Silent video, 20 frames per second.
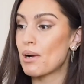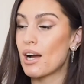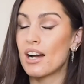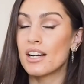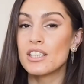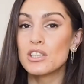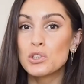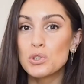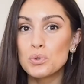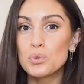
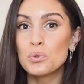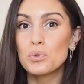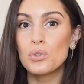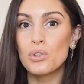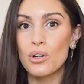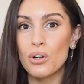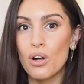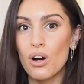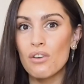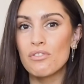I do
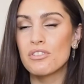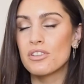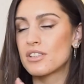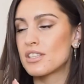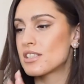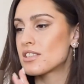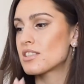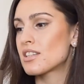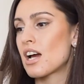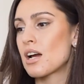love
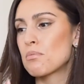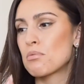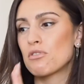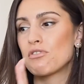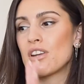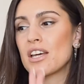this type of